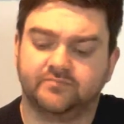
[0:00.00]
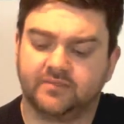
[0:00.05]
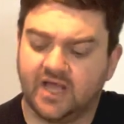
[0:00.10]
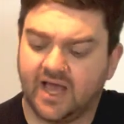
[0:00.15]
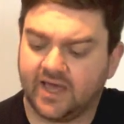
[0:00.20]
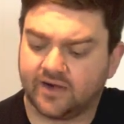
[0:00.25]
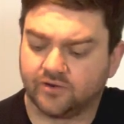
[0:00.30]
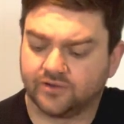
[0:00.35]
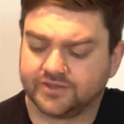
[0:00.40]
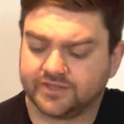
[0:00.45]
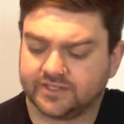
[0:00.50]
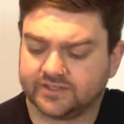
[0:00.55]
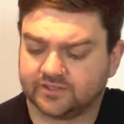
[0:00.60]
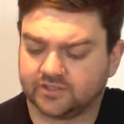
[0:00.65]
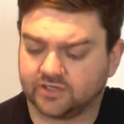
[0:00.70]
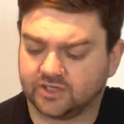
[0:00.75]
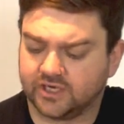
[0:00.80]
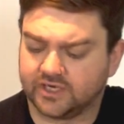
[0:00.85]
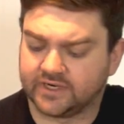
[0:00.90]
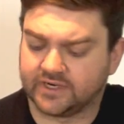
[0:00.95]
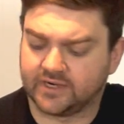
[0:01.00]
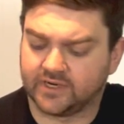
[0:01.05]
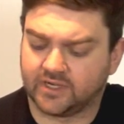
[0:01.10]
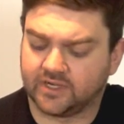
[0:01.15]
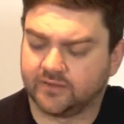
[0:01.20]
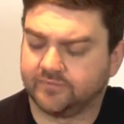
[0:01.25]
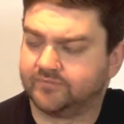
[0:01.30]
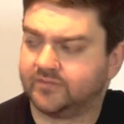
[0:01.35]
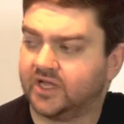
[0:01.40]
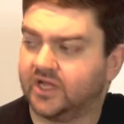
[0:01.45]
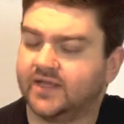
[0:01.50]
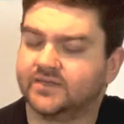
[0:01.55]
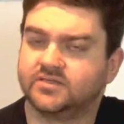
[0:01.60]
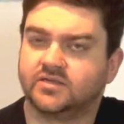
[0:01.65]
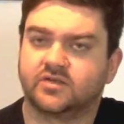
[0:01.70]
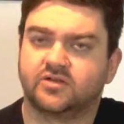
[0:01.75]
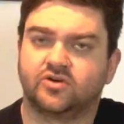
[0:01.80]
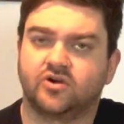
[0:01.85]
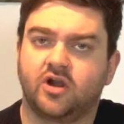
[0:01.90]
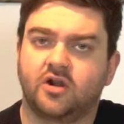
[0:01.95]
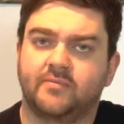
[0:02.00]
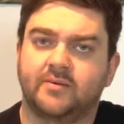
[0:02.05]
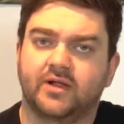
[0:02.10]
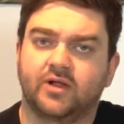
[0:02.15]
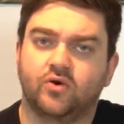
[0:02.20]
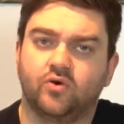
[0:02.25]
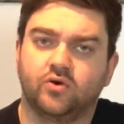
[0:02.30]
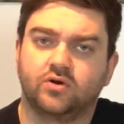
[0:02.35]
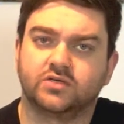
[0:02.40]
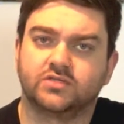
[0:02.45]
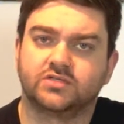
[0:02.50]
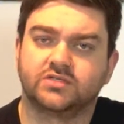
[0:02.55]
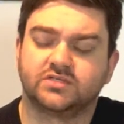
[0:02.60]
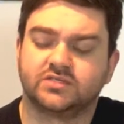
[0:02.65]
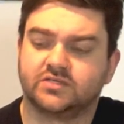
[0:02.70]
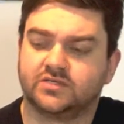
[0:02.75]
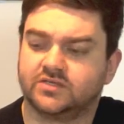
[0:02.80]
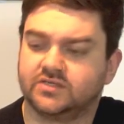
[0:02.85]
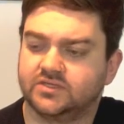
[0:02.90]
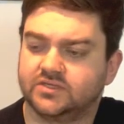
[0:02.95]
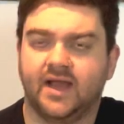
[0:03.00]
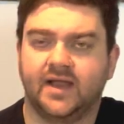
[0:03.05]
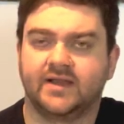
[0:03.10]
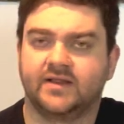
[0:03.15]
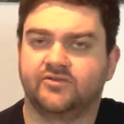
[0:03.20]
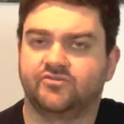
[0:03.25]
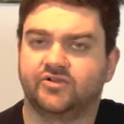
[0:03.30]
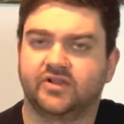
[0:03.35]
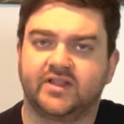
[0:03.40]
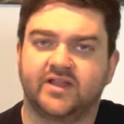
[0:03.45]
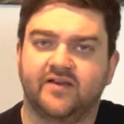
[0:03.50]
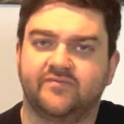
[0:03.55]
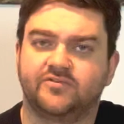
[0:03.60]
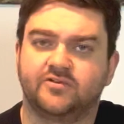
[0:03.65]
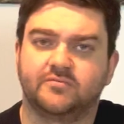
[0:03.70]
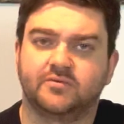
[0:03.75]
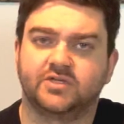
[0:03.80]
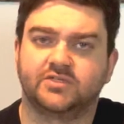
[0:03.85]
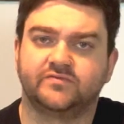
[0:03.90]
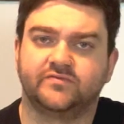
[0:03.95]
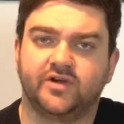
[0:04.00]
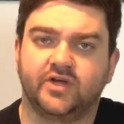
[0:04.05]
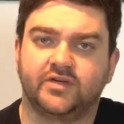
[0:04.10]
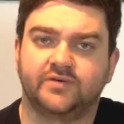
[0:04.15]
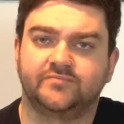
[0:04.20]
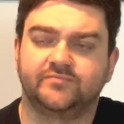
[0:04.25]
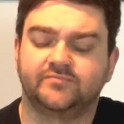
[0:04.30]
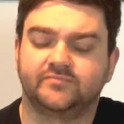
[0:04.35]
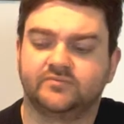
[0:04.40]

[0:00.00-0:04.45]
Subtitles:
I don't think they're good at all. I took it around on my course. I didn't really have too much fun.